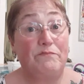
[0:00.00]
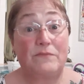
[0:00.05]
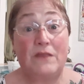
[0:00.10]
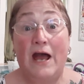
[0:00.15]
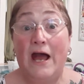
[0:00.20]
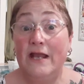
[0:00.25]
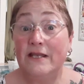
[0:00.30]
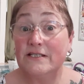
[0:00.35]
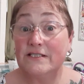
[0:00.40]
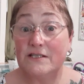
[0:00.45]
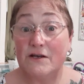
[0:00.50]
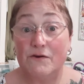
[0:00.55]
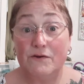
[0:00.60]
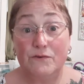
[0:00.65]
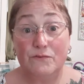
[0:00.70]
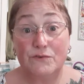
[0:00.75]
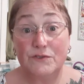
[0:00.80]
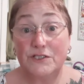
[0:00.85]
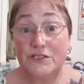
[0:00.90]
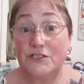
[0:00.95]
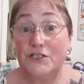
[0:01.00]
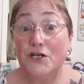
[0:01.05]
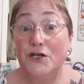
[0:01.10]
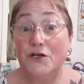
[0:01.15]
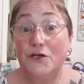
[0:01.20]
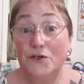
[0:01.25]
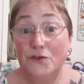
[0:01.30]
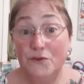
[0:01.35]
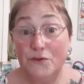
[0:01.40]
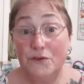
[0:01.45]
I just thought it was
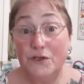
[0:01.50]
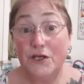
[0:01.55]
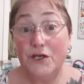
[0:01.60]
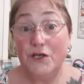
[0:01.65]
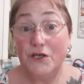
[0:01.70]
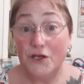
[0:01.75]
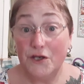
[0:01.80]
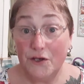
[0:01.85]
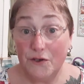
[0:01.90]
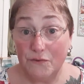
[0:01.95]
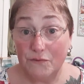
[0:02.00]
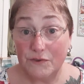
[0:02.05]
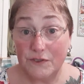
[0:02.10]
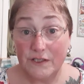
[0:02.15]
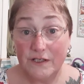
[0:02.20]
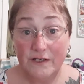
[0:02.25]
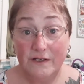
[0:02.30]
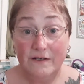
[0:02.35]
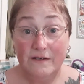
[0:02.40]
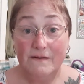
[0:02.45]
too cute.